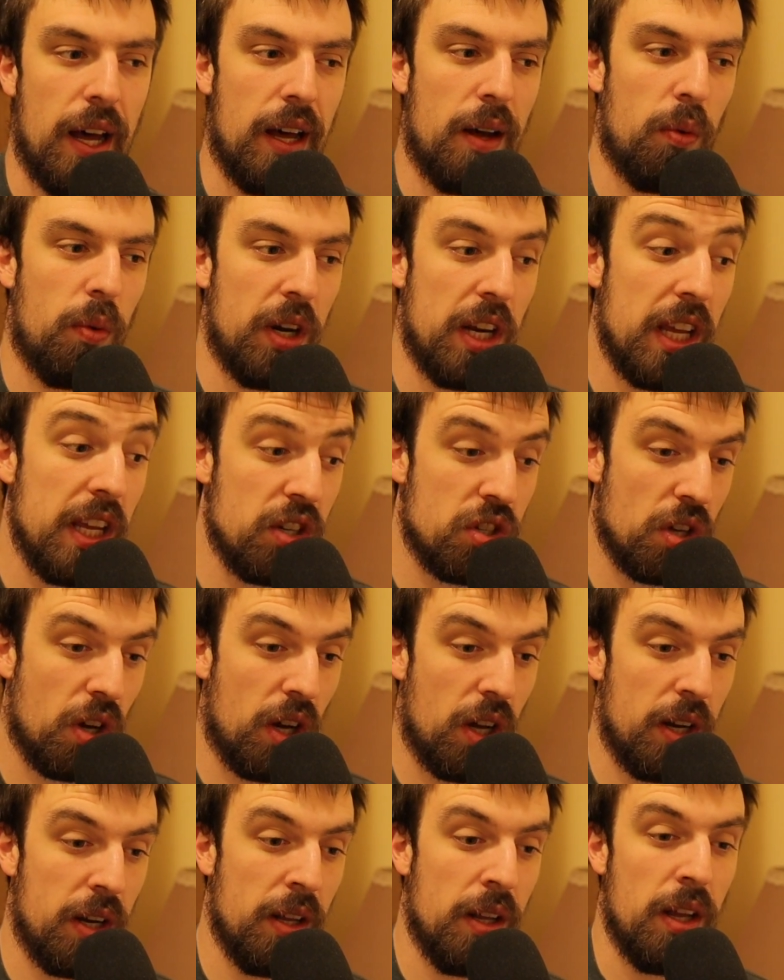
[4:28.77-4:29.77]
when he's
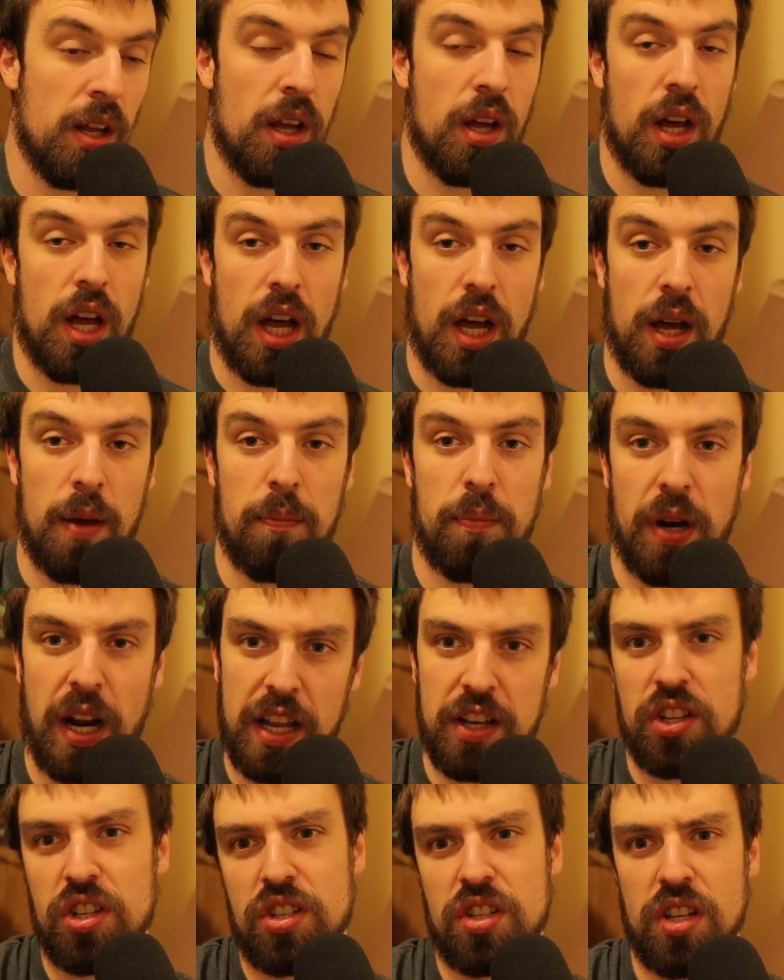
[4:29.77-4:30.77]
on. But I
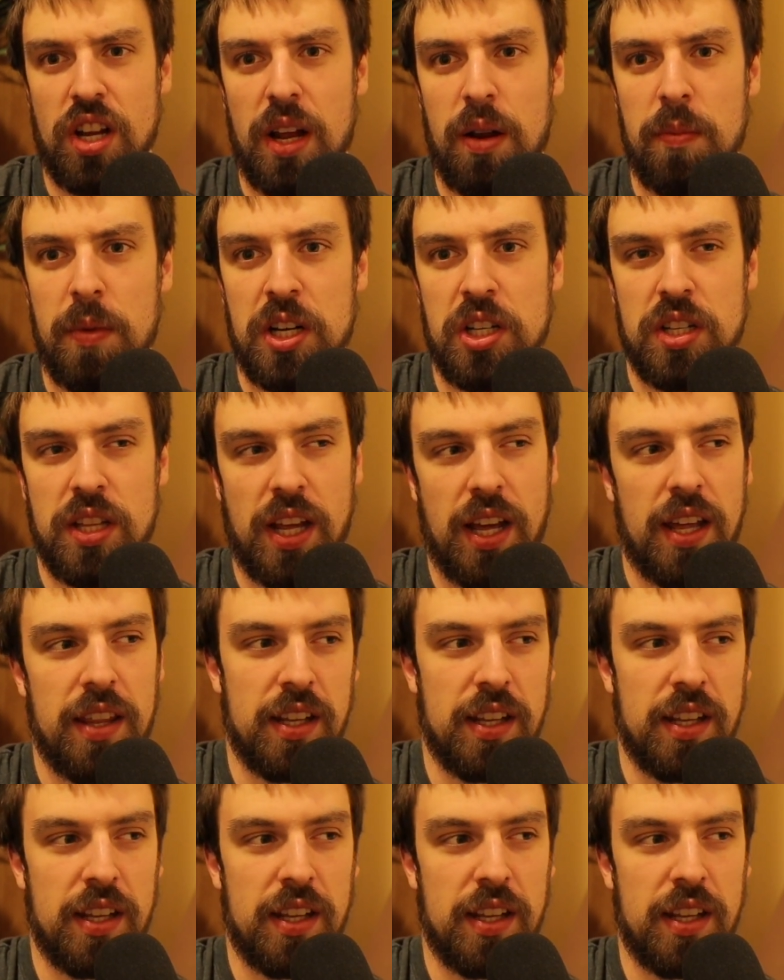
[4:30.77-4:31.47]
just thought I'd mention that.